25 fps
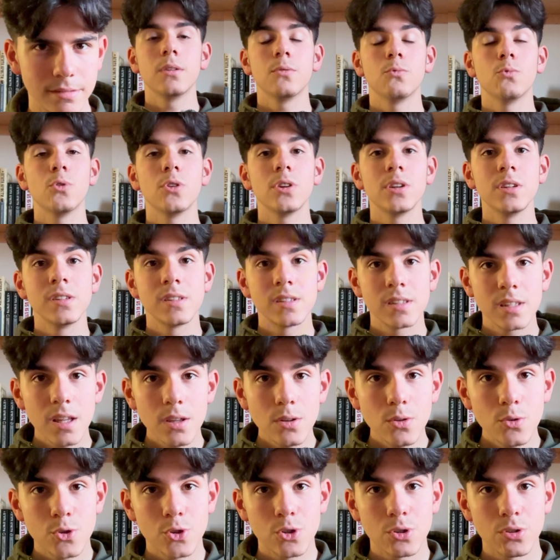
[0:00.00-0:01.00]
What instead
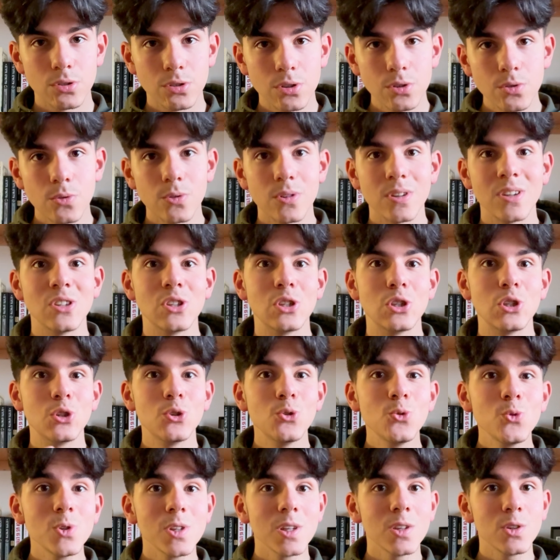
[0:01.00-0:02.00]
you should do is
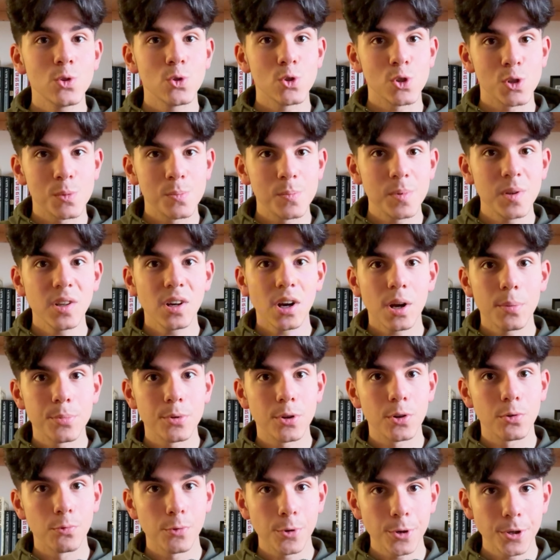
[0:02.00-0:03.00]
use it to speed up
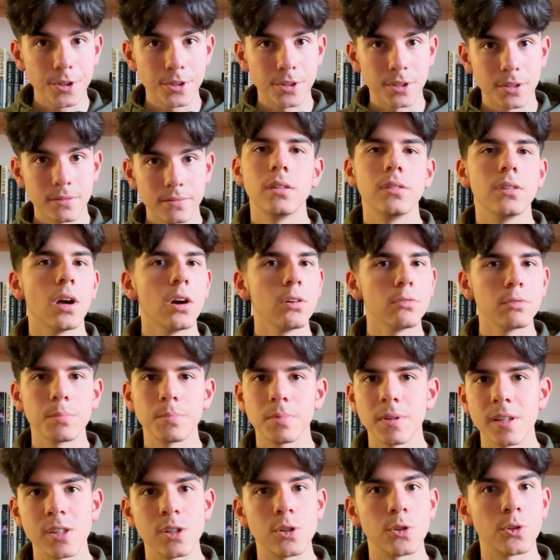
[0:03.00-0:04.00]
your work, not
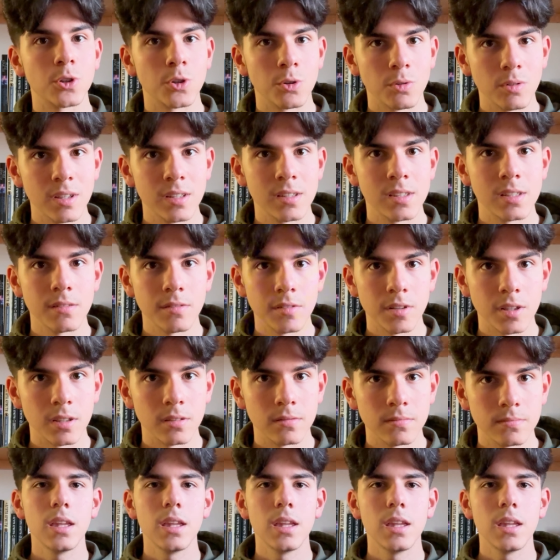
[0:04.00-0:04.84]
replace your creativity.